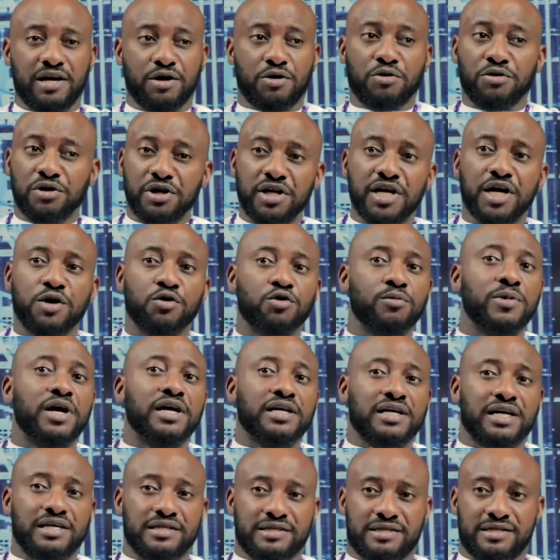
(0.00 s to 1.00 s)
Only a
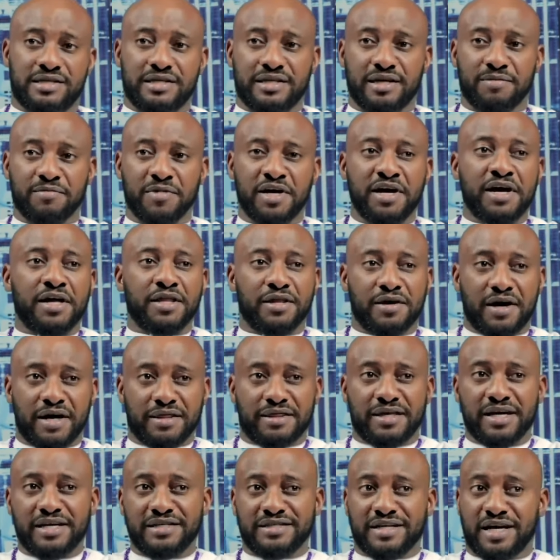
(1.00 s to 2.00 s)
woman can see them. There are
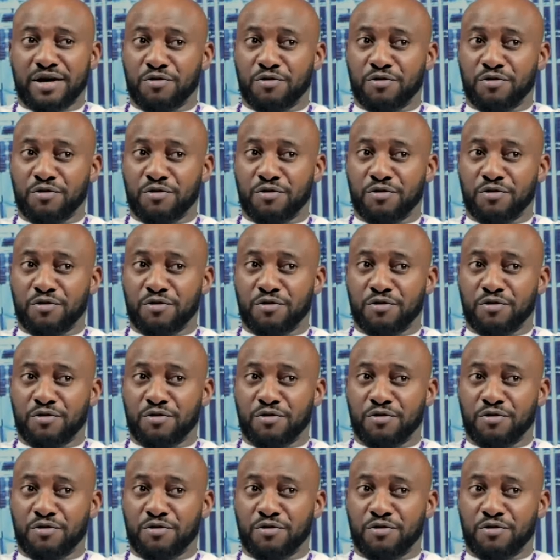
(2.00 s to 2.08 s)
things